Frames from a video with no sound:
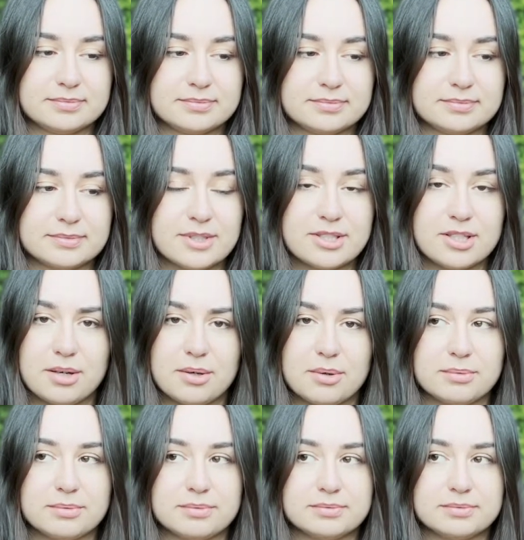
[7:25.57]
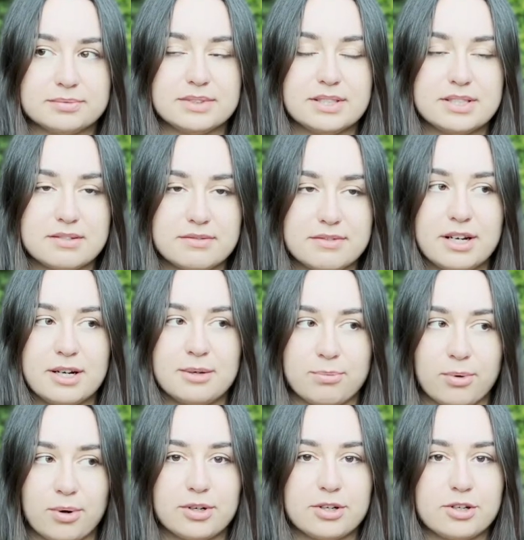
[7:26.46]
So this is a very
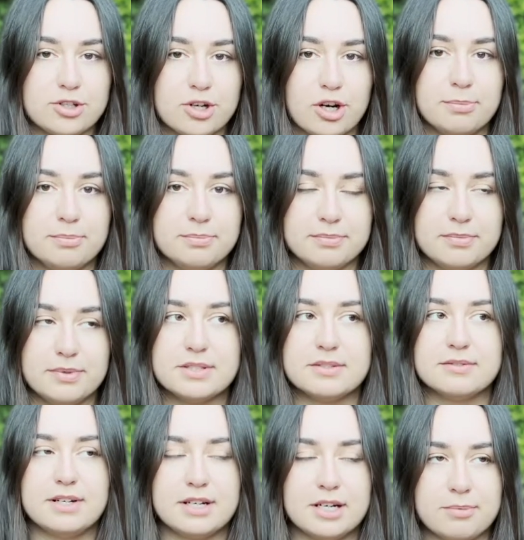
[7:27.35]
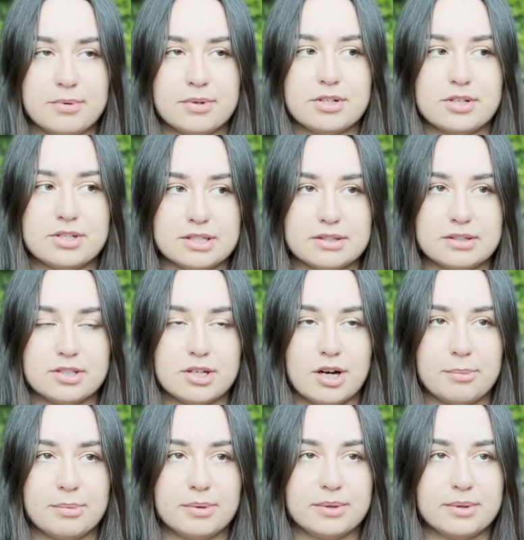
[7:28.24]
important job. It's a very important job.